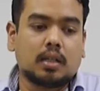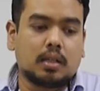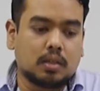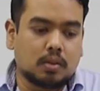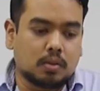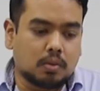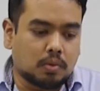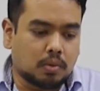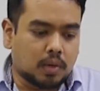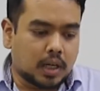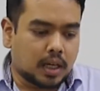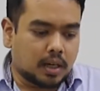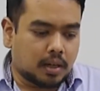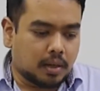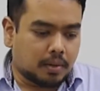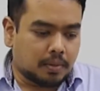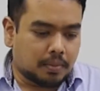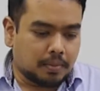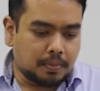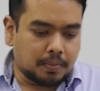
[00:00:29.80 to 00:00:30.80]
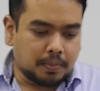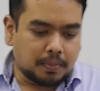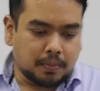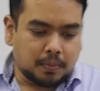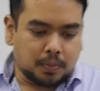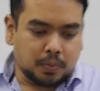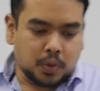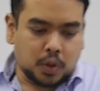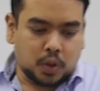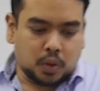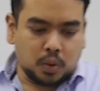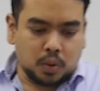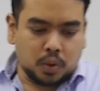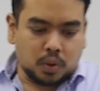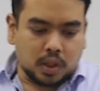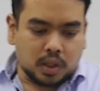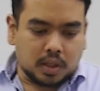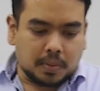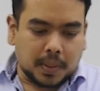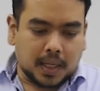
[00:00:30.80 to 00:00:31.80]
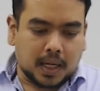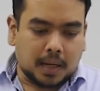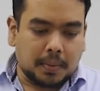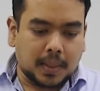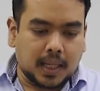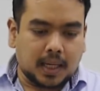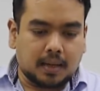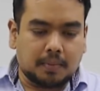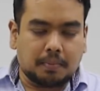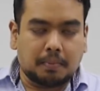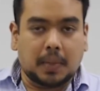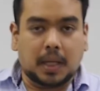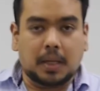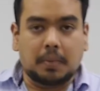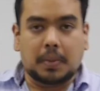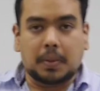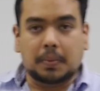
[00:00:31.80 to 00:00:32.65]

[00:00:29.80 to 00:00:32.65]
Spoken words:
now, due to this pandemic, many